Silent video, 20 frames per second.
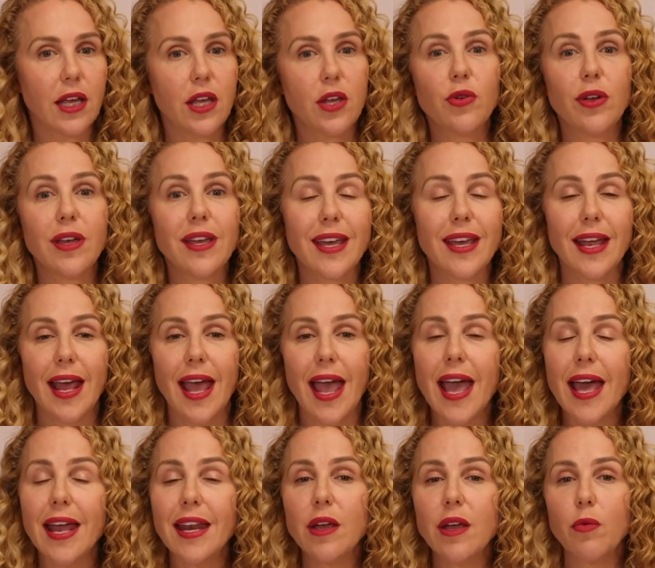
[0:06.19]
you can get
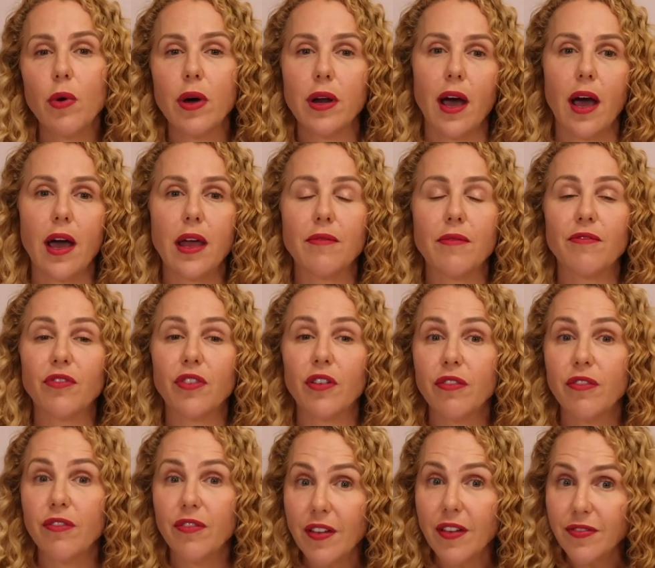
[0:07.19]
any one item for
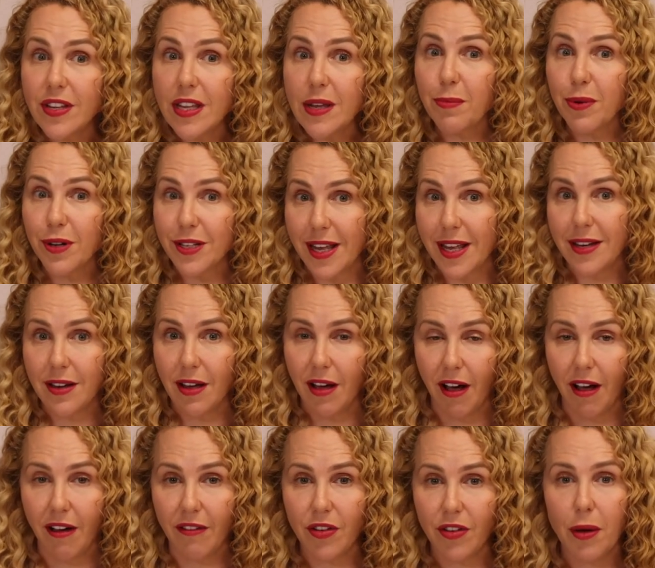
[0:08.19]
50%
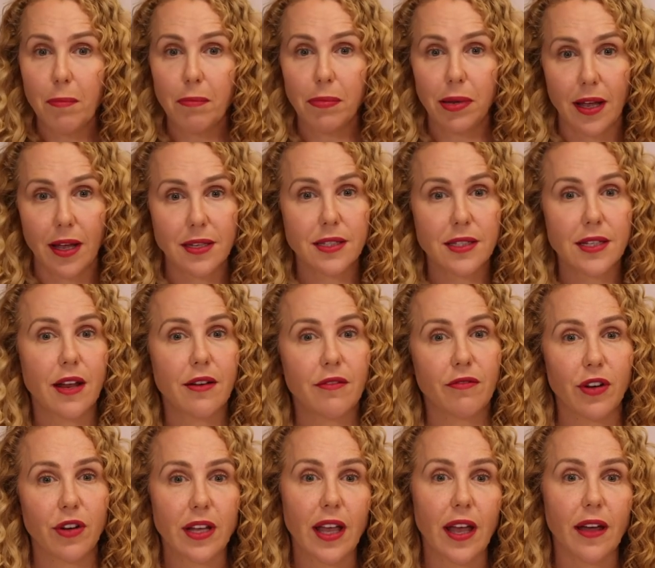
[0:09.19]
off, plus 10
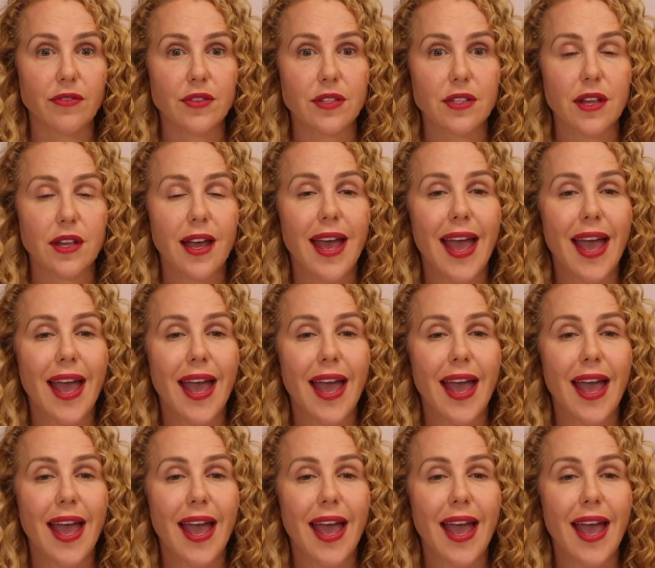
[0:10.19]
free gifts.